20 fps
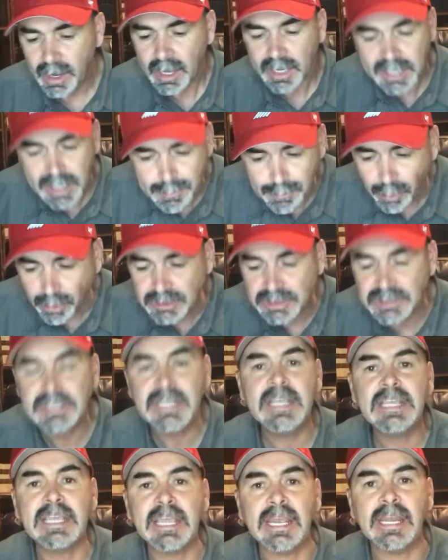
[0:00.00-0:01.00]
Keep on
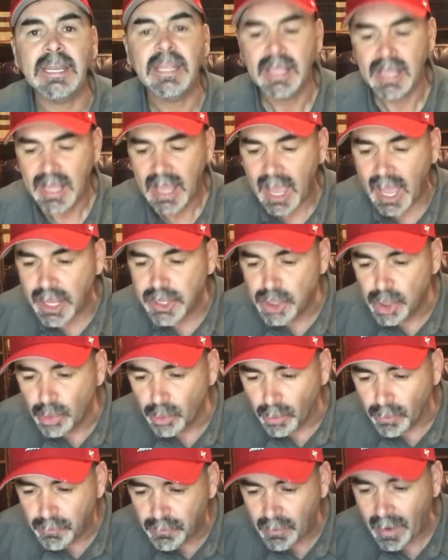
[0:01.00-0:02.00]
seeking, and you
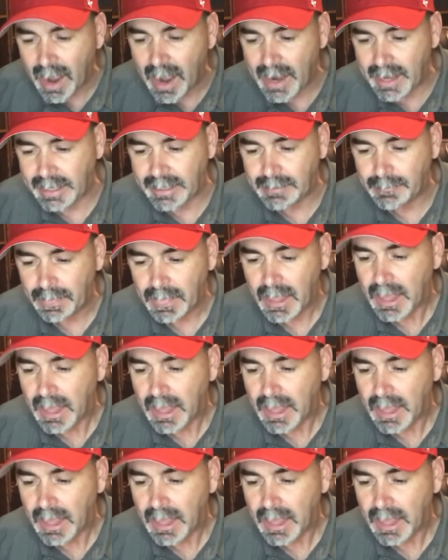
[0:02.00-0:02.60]
will find.